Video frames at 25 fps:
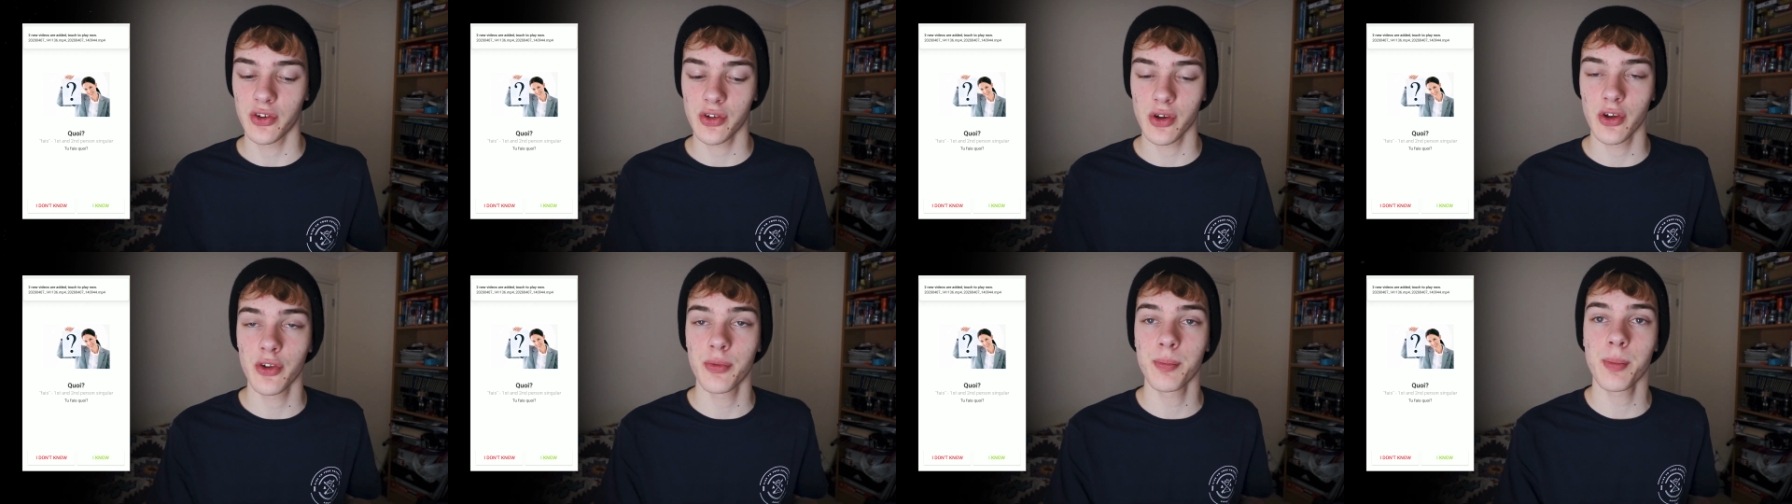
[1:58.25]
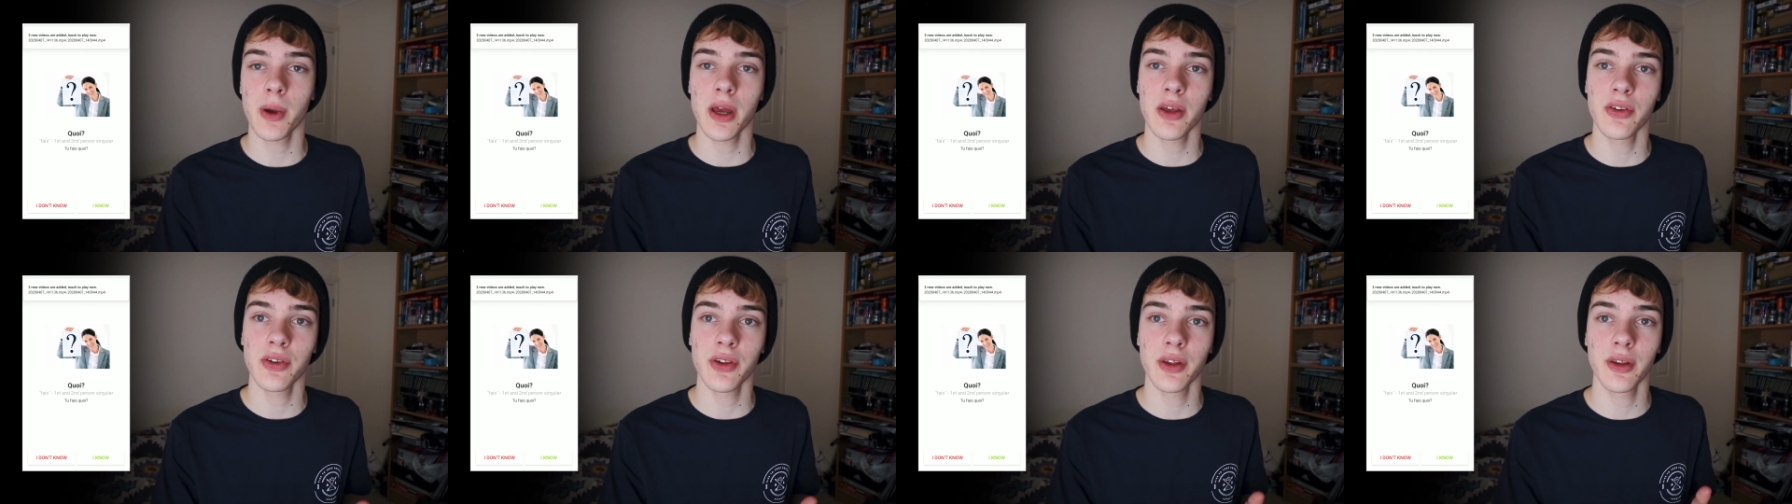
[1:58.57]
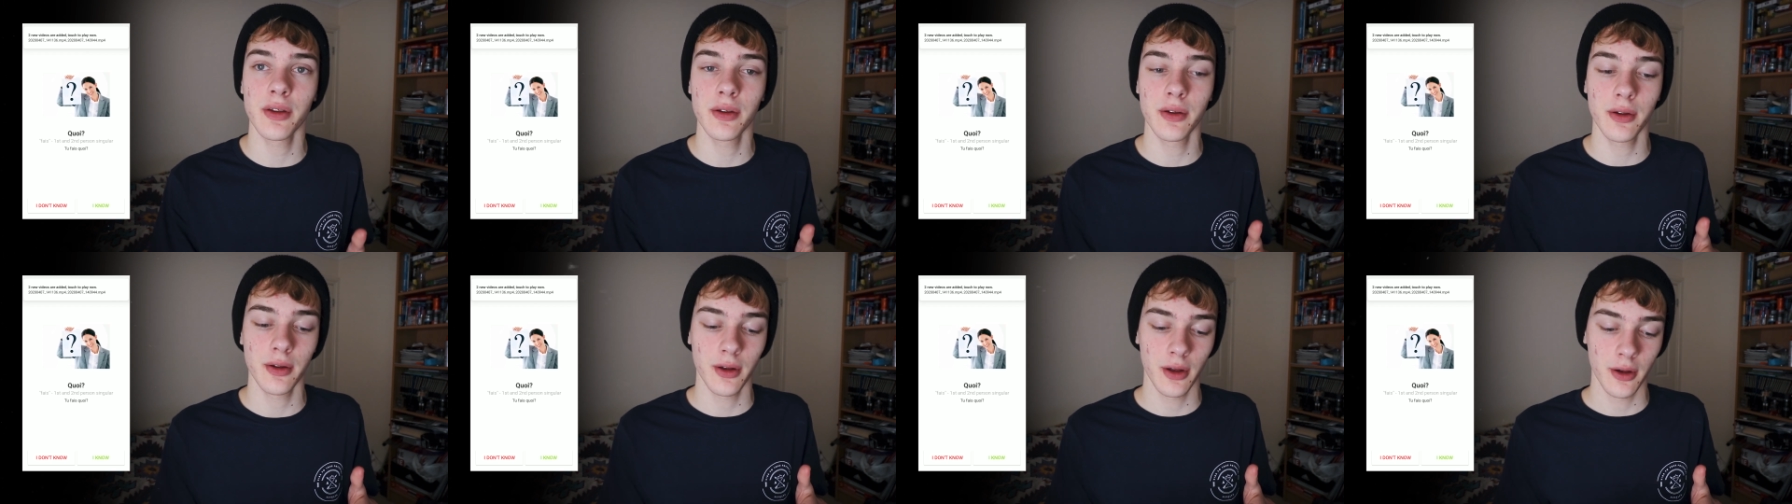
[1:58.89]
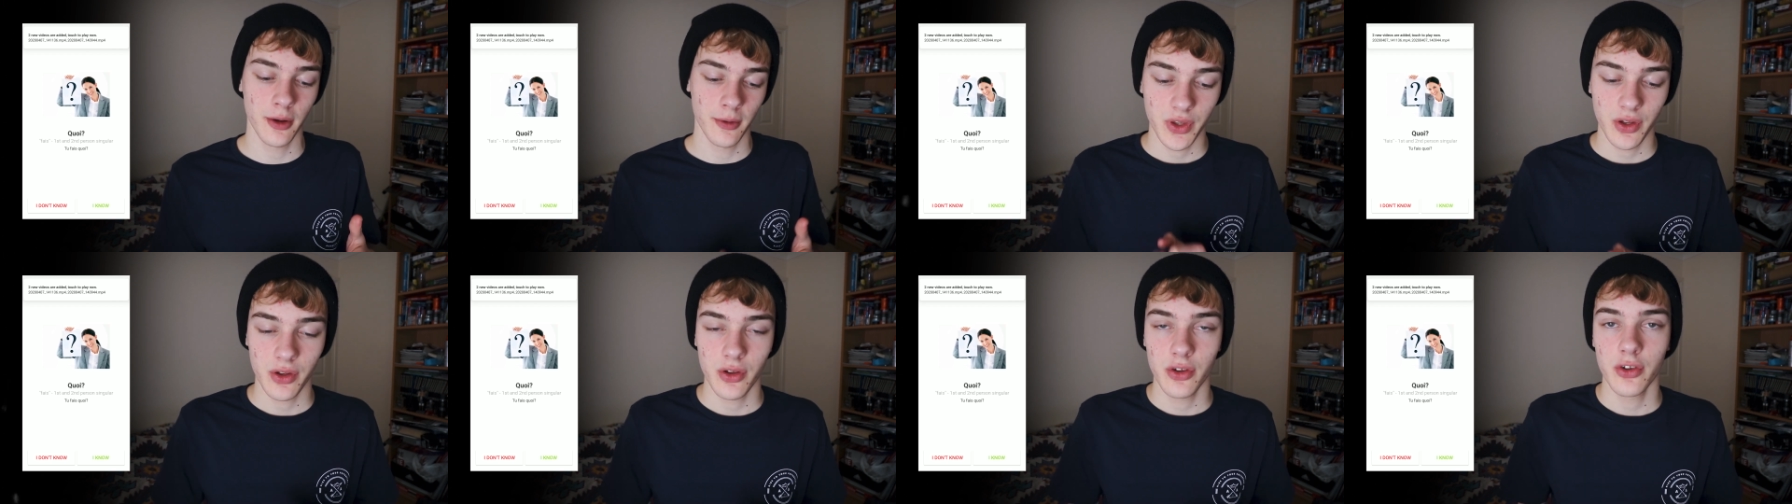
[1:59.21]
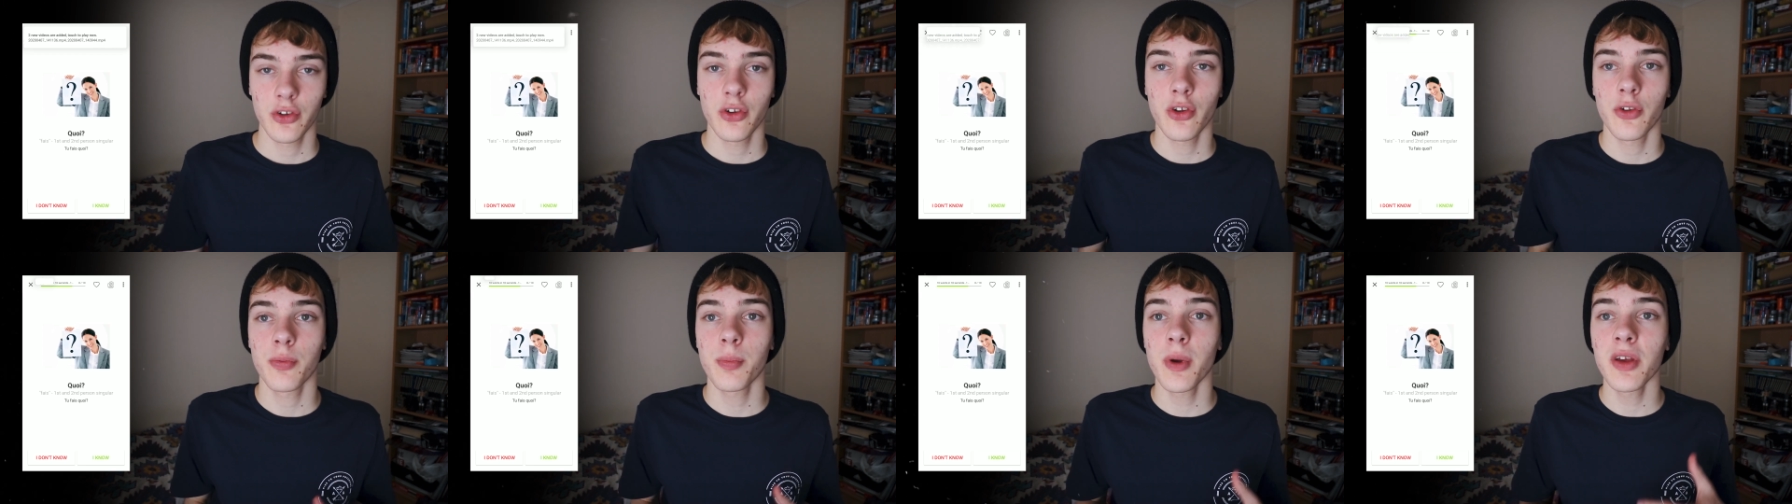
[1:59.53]
So it's
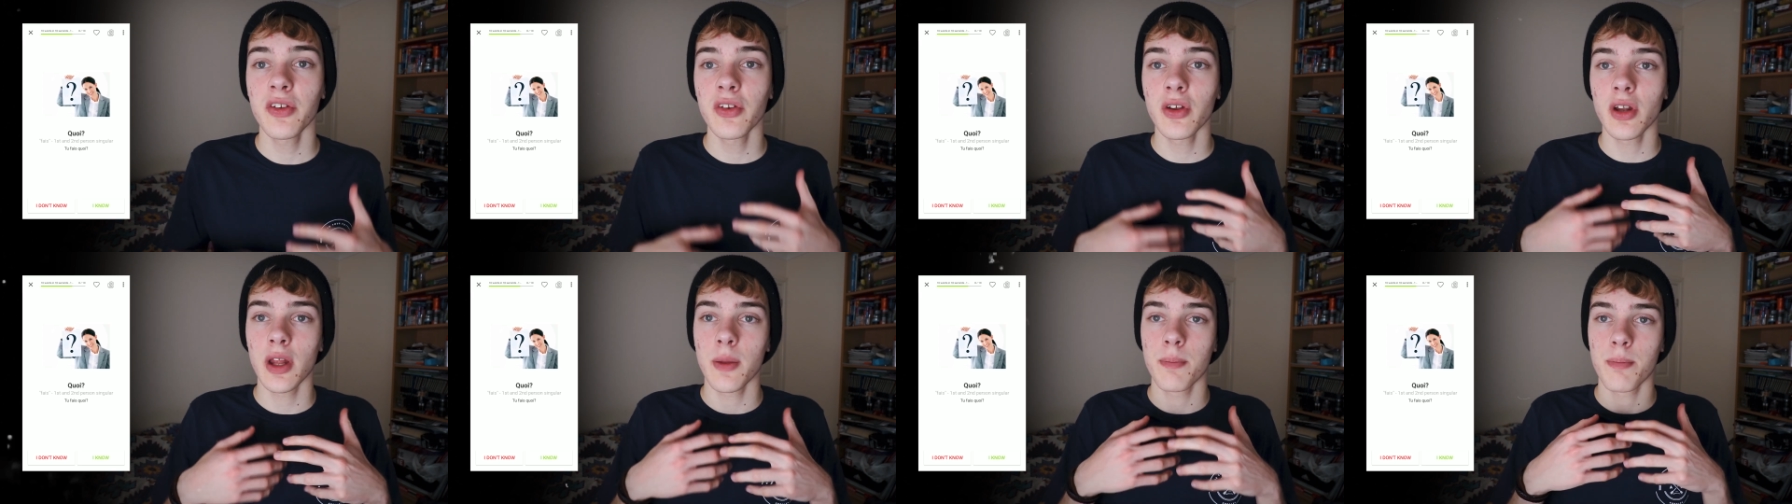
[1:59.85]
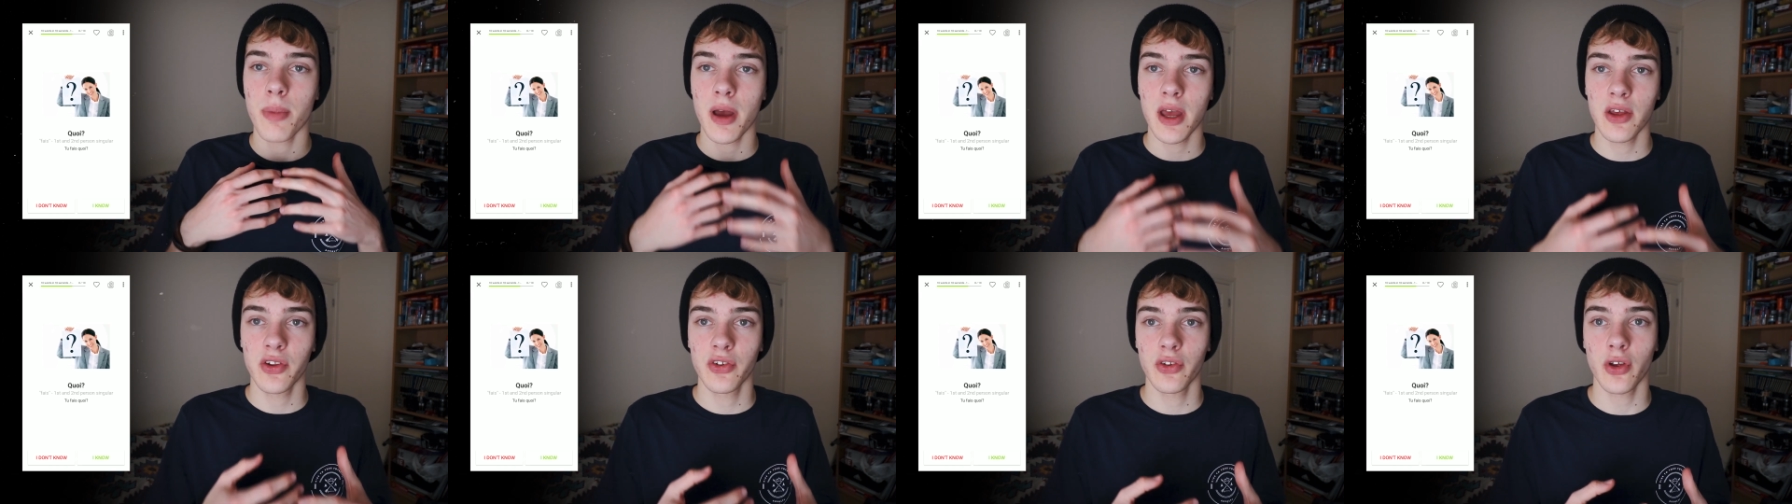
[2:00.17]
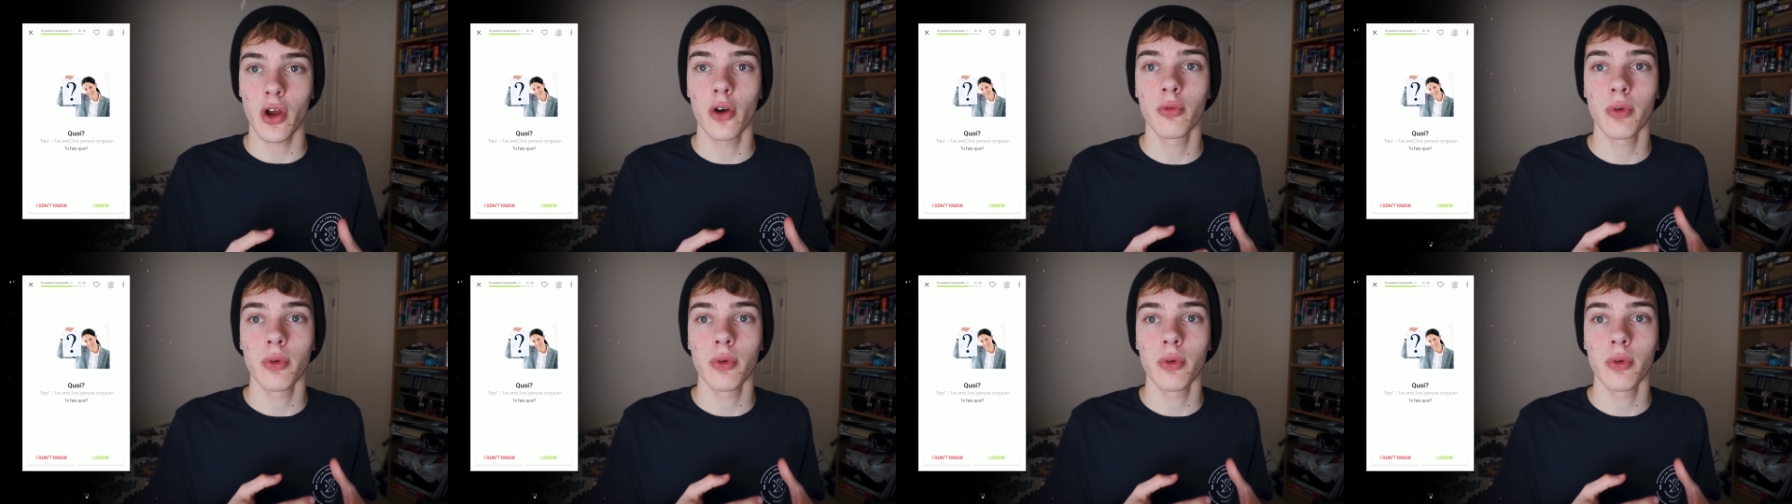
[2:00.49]
basically based